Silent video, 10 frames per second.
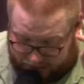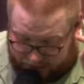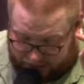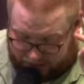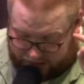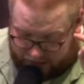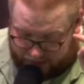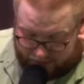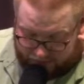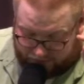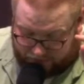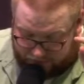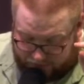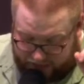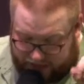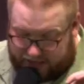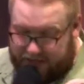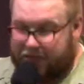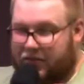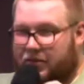up. Um, but it
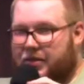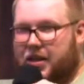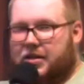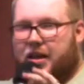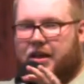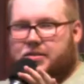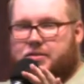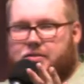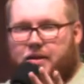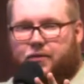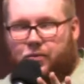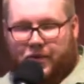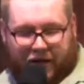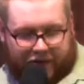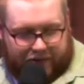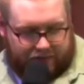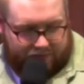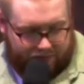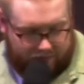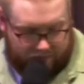has the, it has several meanings.